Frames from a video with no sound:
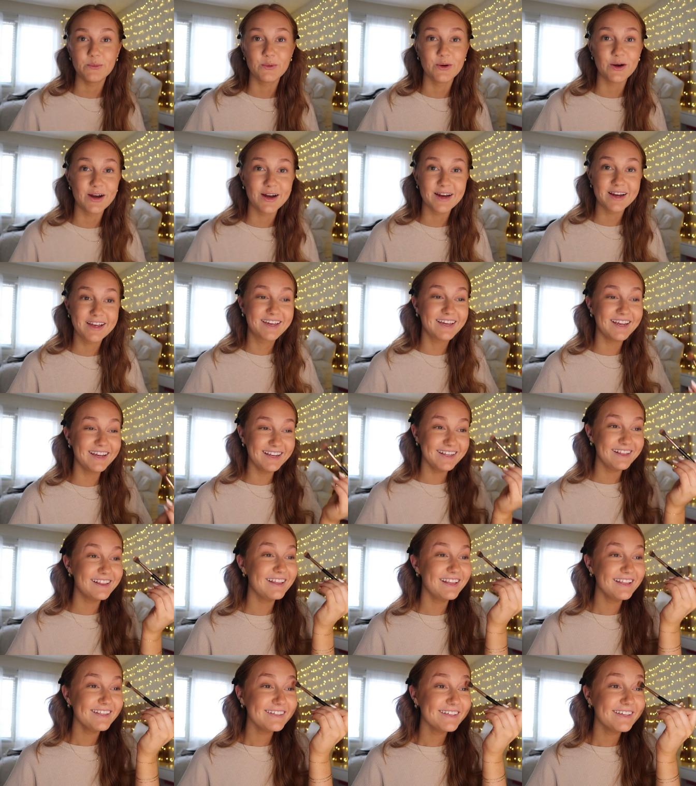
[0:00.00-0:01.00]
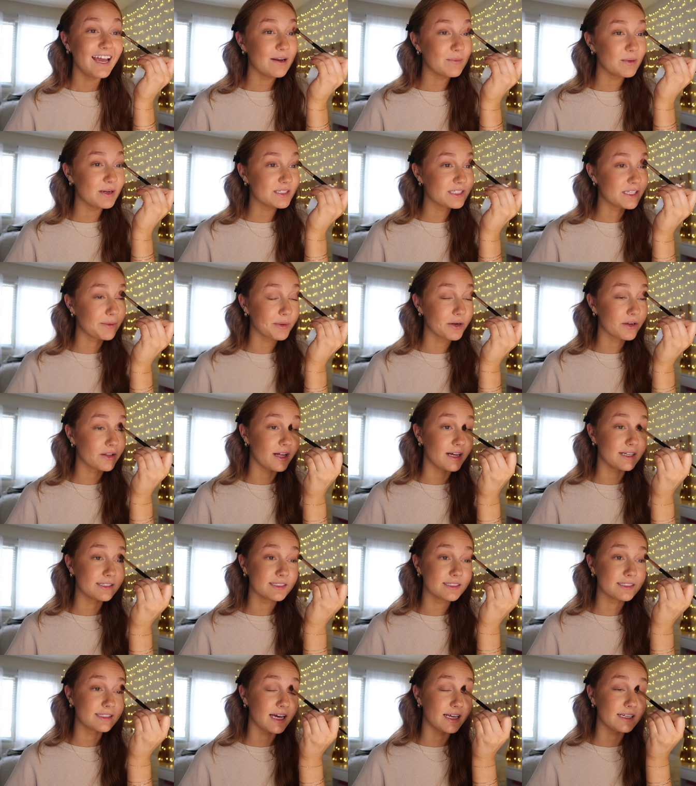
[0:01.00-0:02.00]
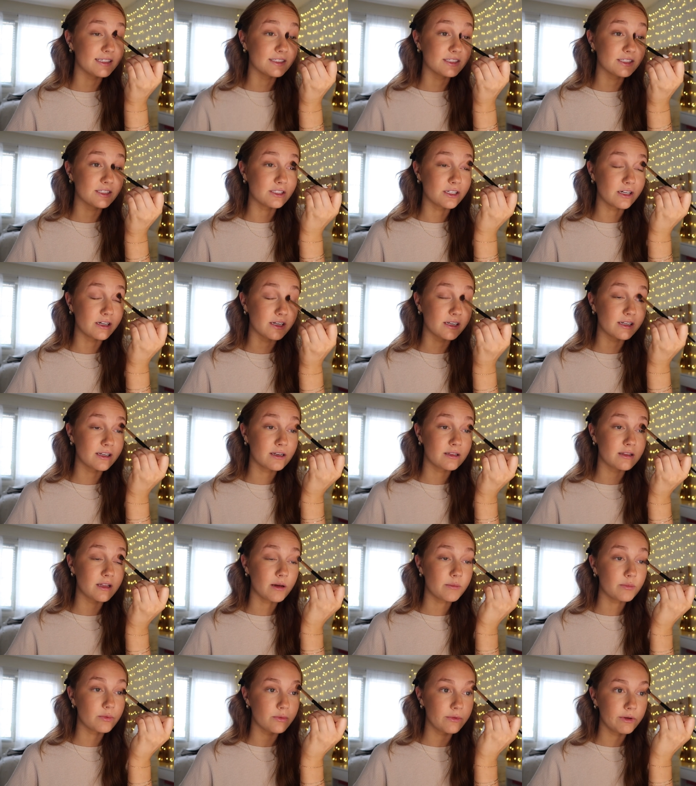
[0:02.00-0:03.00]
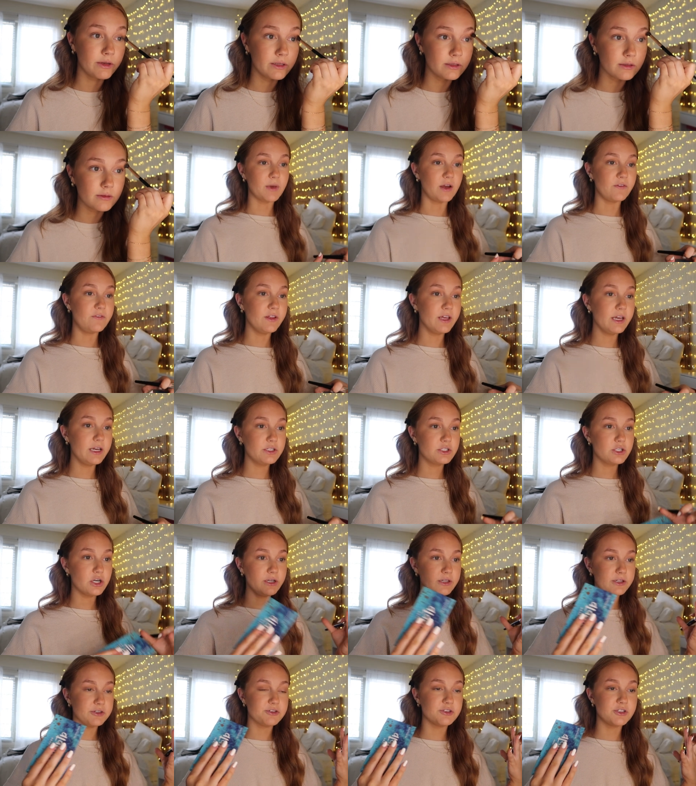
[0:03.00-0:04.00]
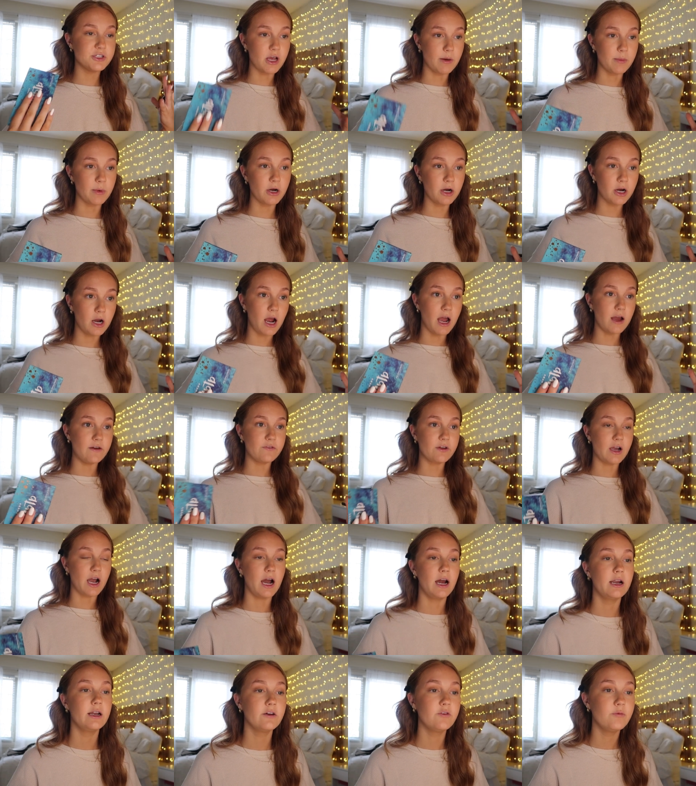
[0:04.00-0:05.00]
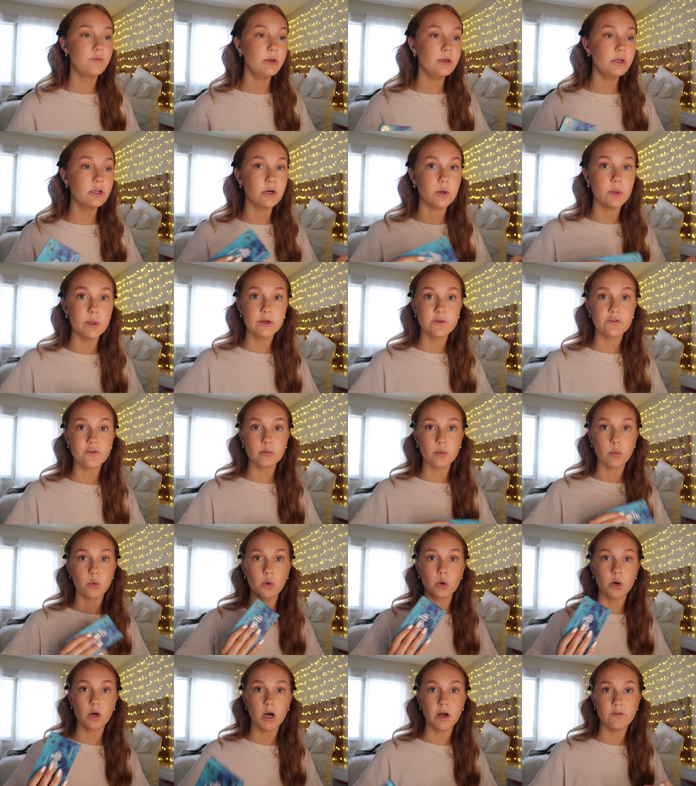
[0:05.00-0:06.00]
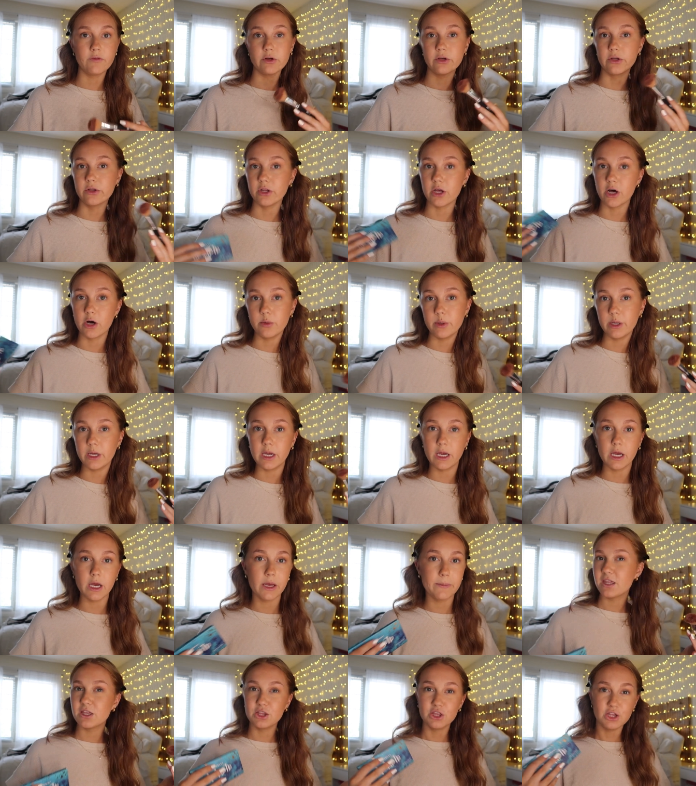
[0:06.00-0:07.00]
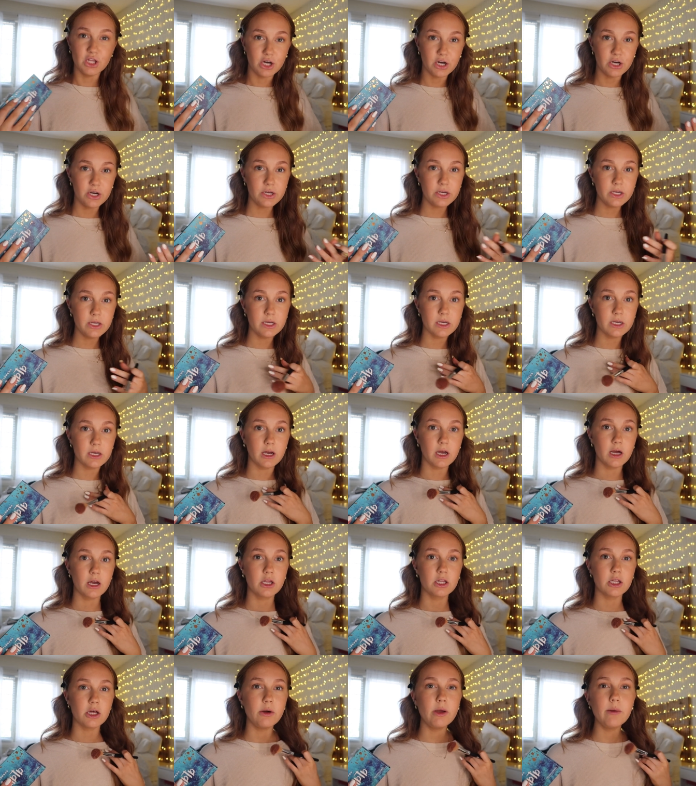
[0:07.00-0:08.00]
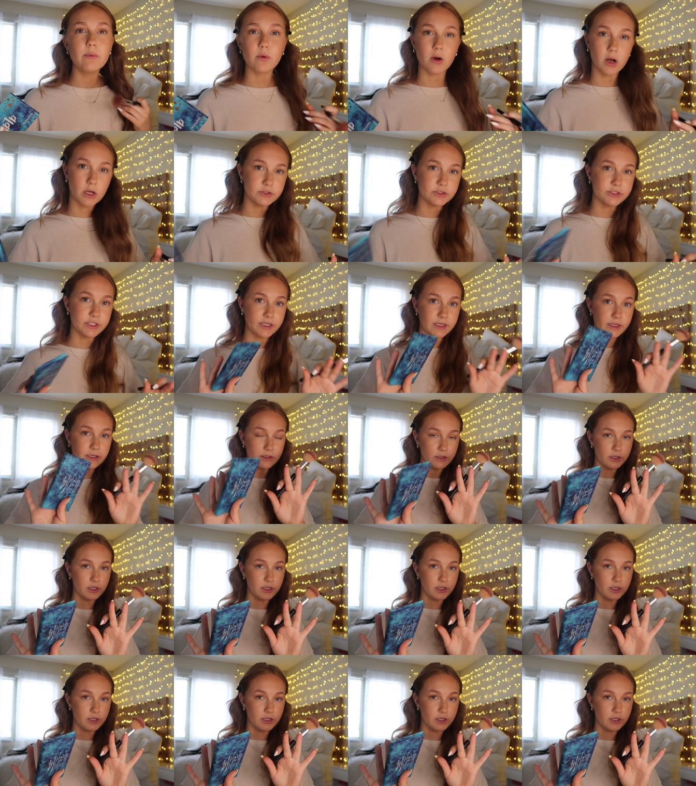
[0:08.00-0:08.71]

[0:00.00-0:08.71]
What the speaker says: work and my summer classes hadn't started at that point. I feel like during the summer I've kind of been going for more of a glowy look, a glowy bronzy